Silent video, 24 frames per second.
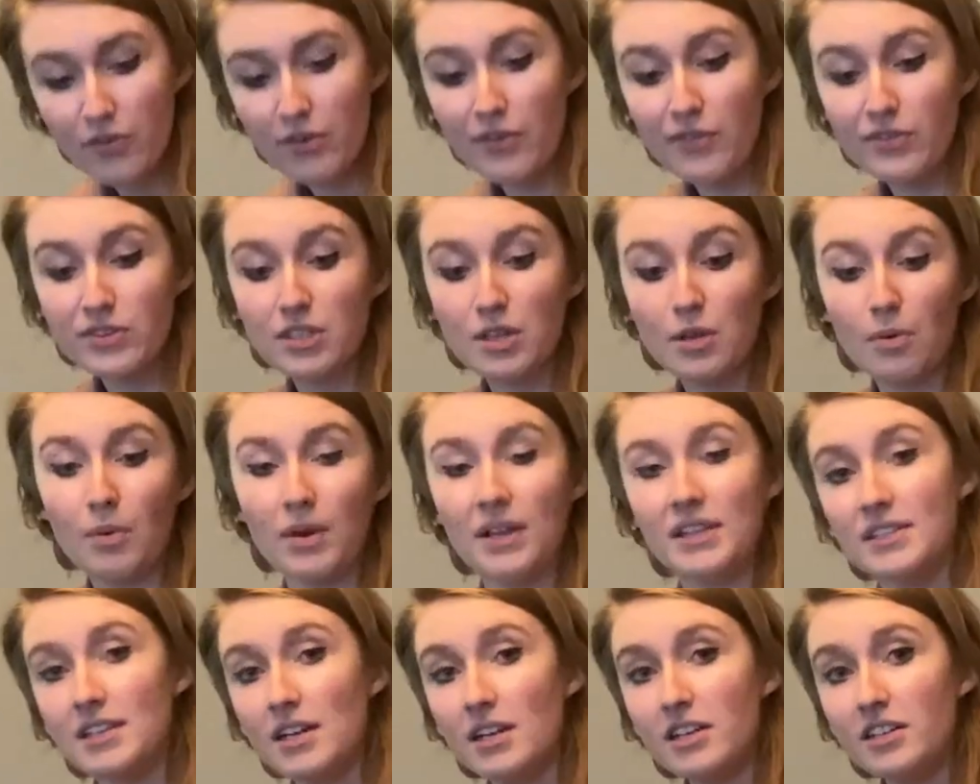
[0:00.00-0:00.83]
over to the
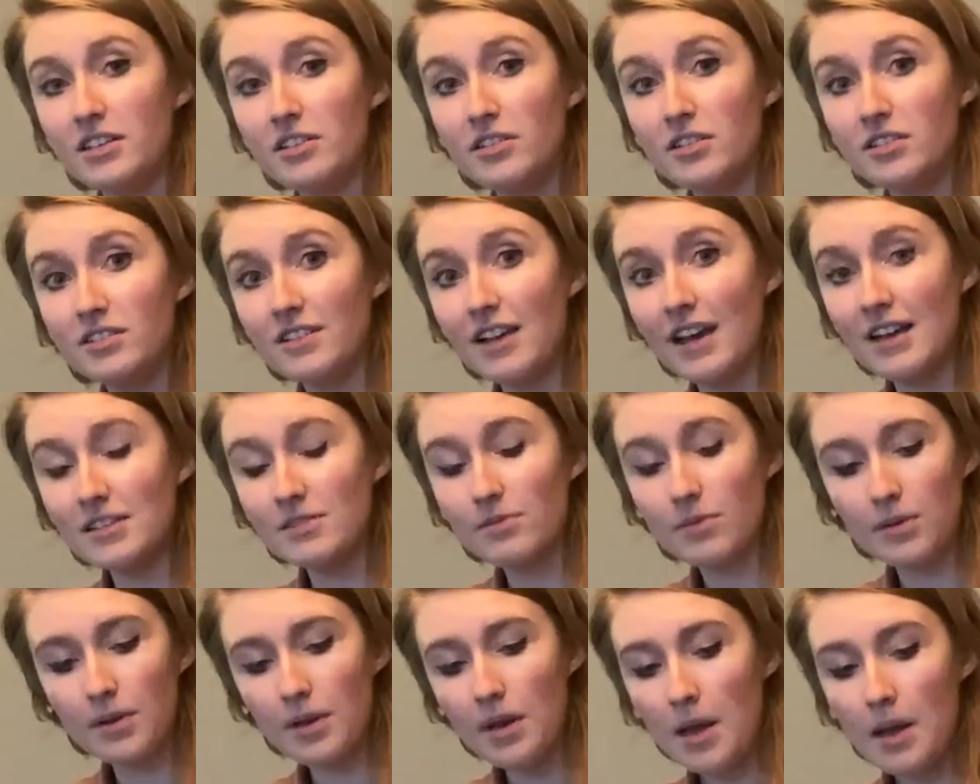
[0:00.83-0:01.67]
one side to do this last
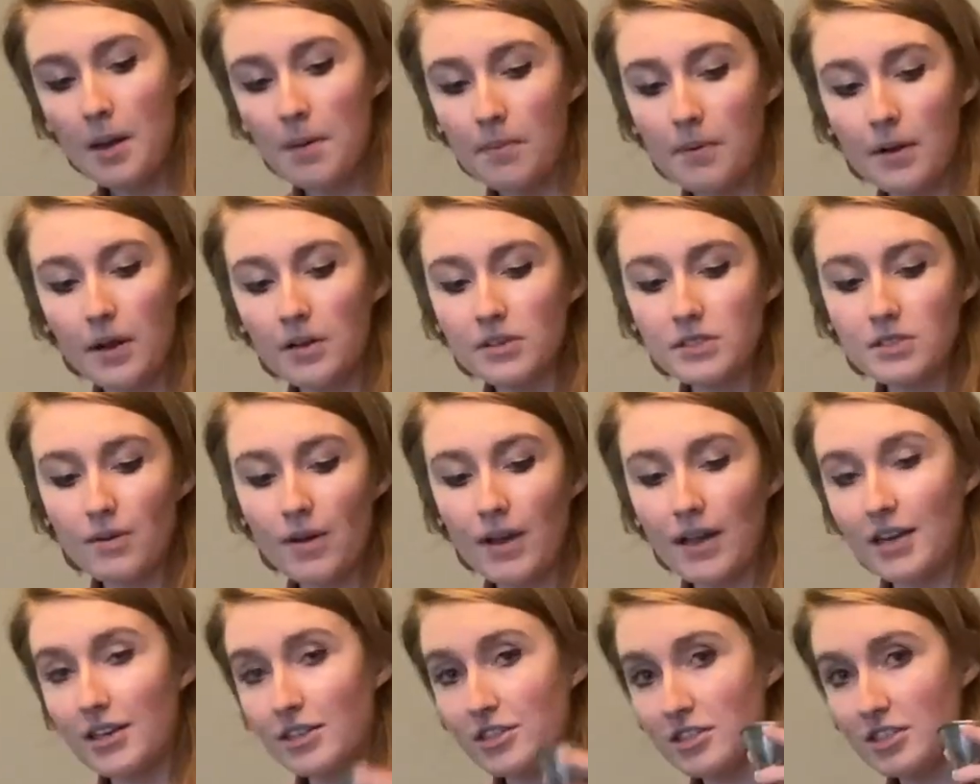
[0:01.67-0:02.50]
one, but also I
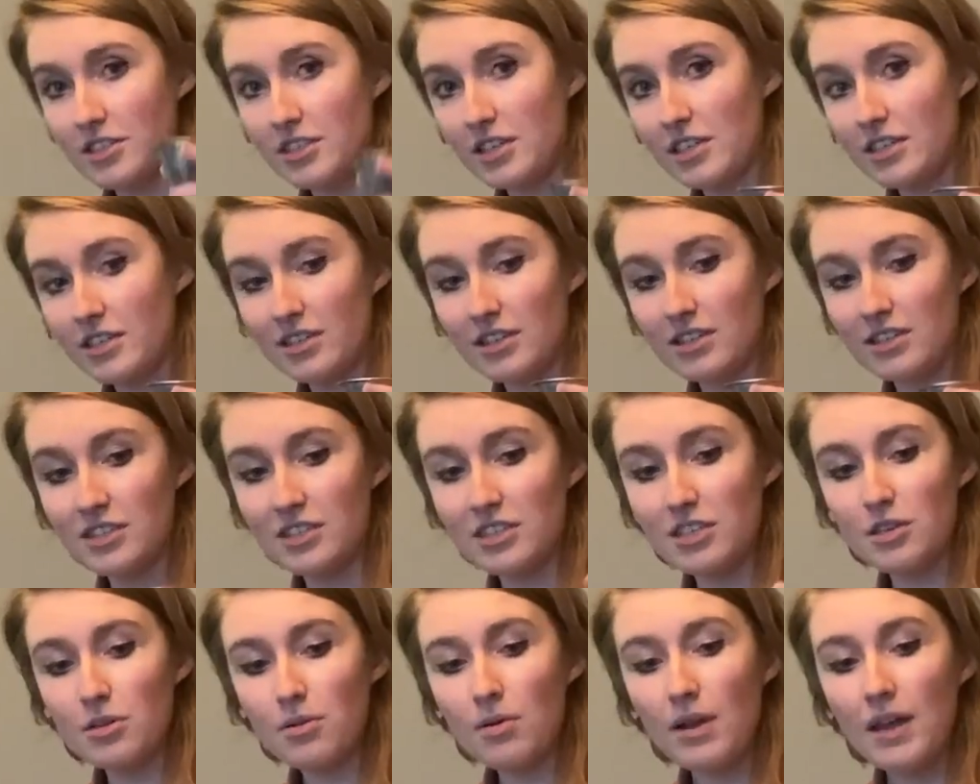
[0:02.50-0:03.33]
could just stick to this
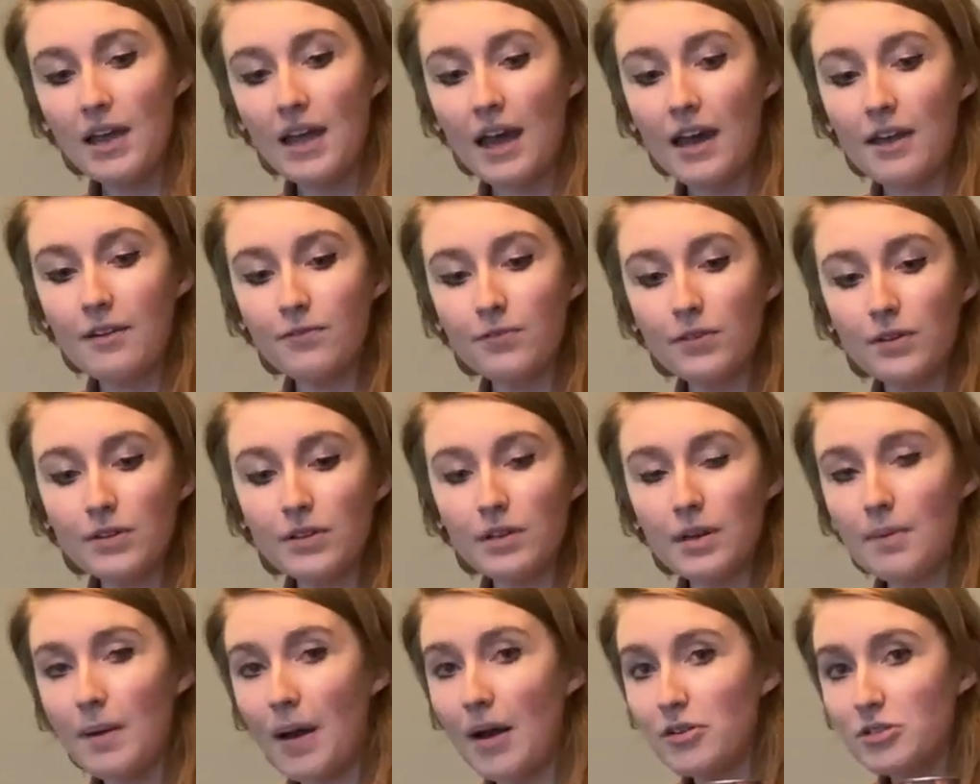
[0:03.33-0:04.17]
too and fill
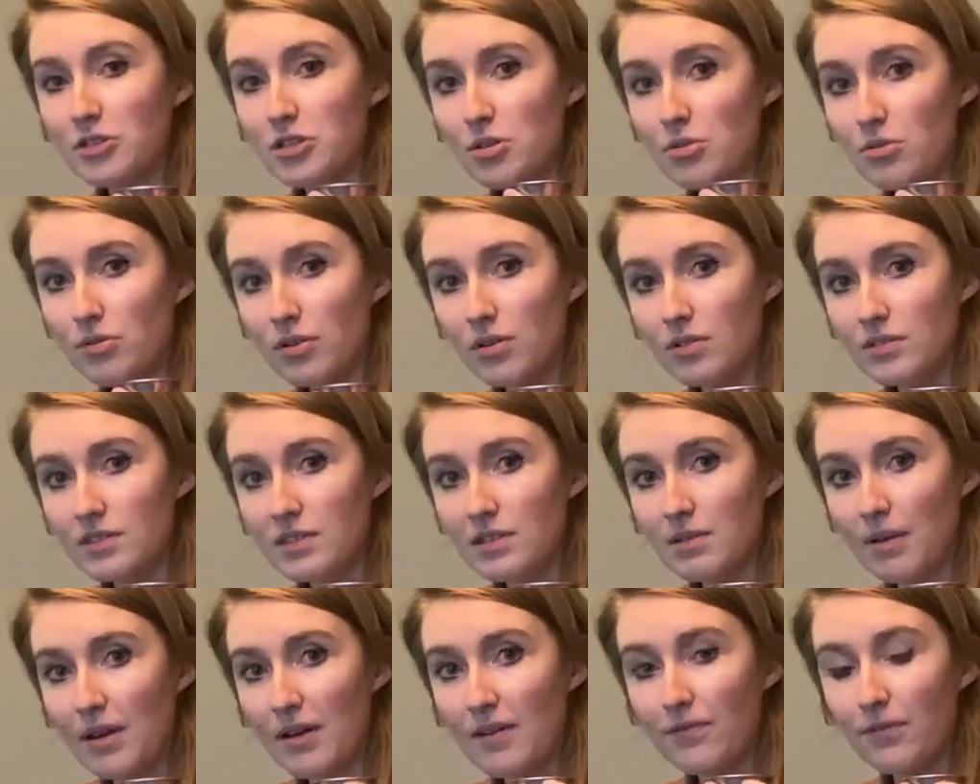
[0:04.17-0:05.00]
it about 2/3 of
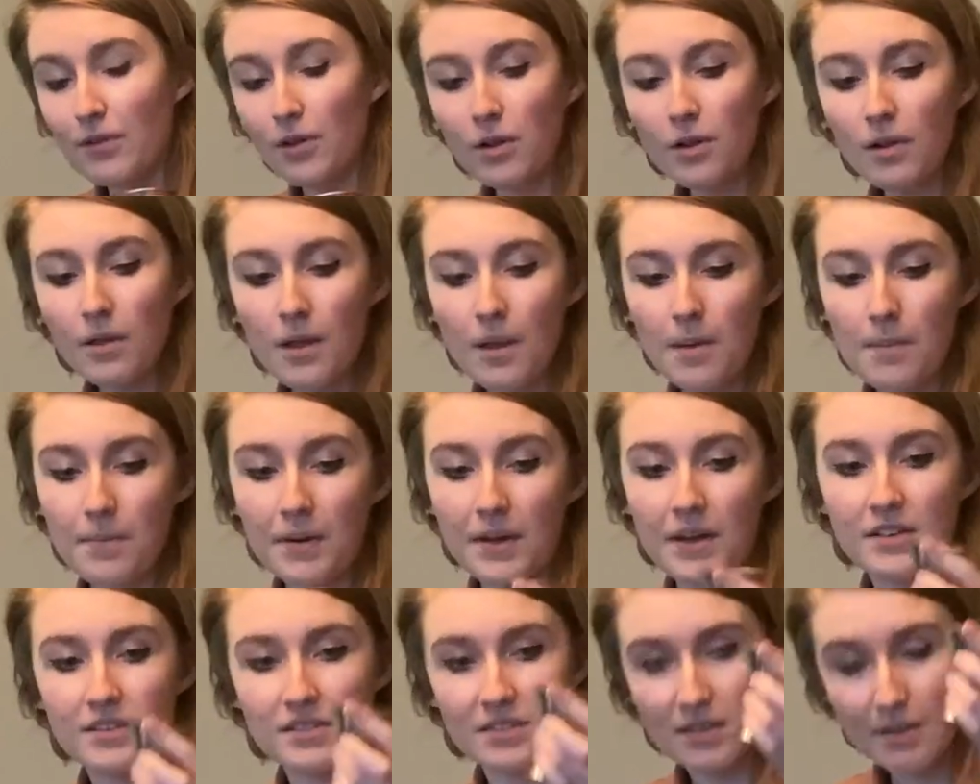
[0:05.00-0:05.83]
the way full
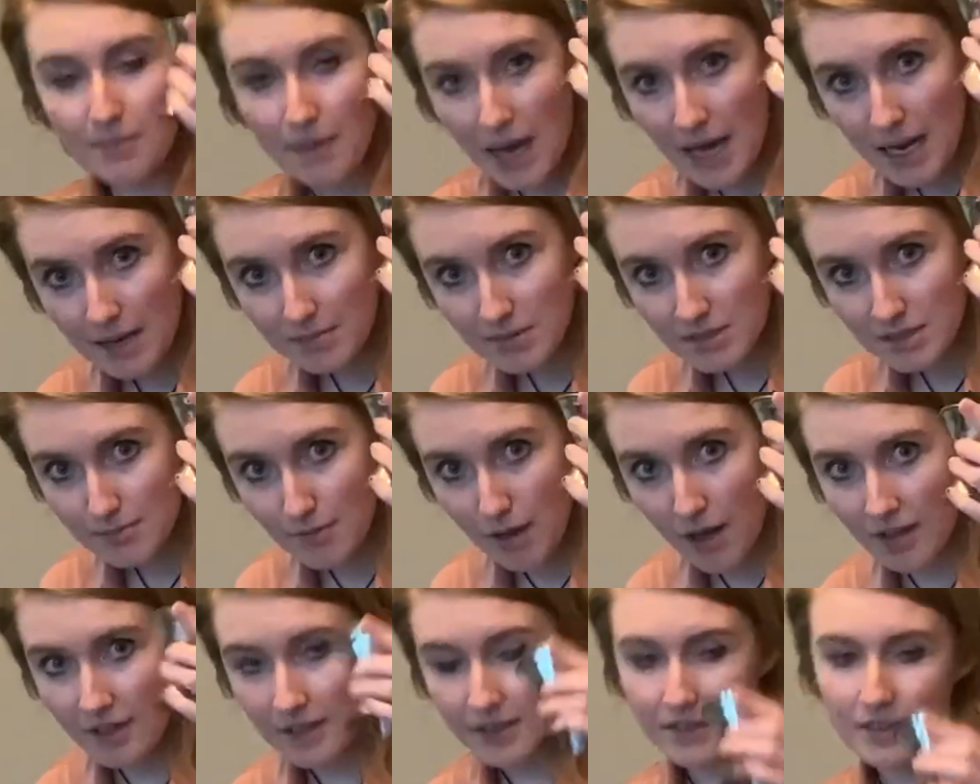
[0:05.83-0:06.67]
because the bottom's
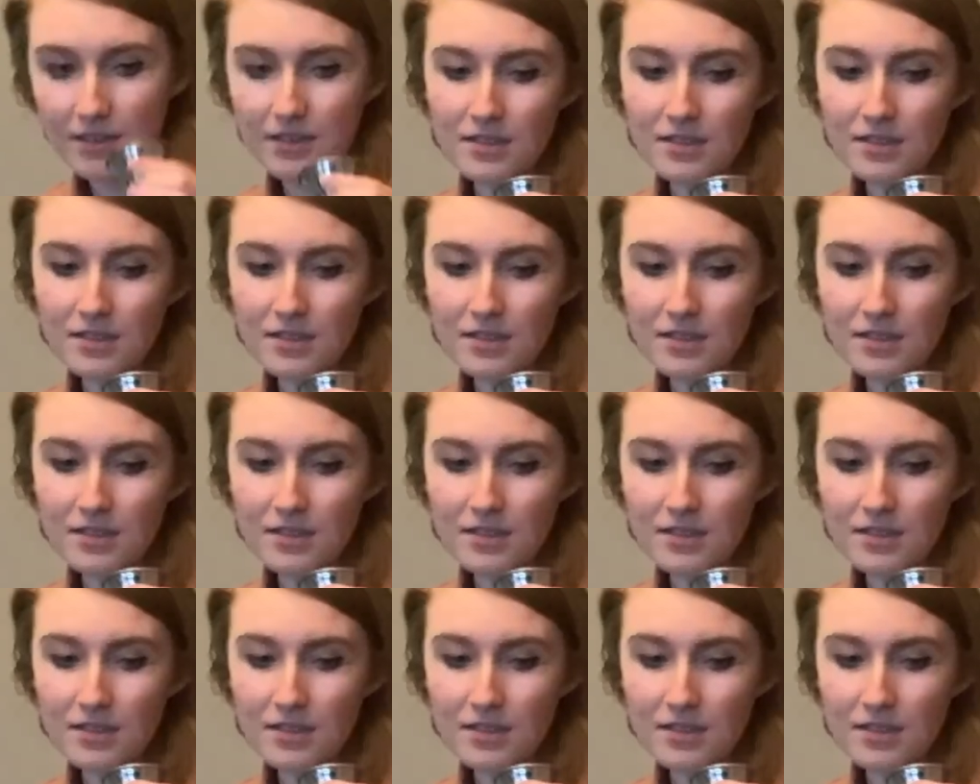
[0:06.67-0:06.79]
smaller.